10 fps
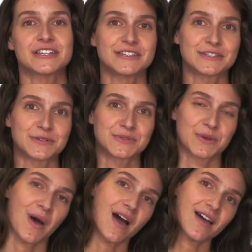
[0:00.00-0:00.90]
didn't do
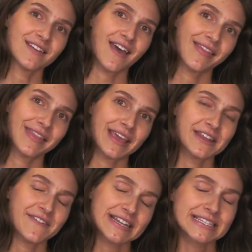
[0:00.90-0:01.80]
so hot at the end
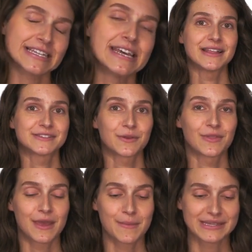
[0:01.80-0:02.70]
of it. And so
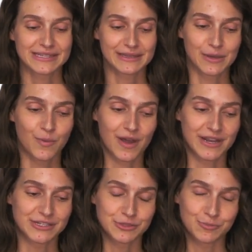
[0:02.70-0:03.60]
they basically
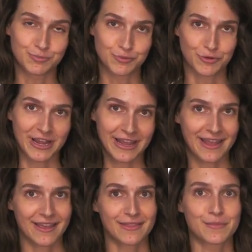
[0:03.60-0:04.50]
wanted to bring
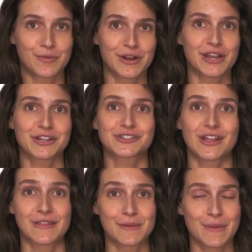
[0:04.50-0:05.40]
in the British
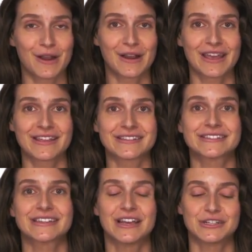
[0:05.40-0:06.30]
and the
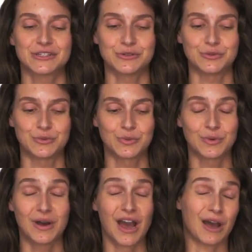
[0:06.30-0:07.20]
Americans to
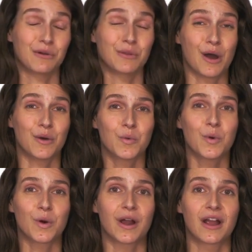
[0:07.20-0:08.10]
outlaw
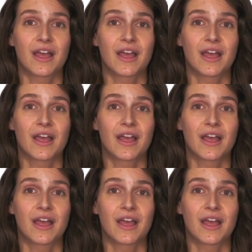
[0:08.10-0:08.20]
war.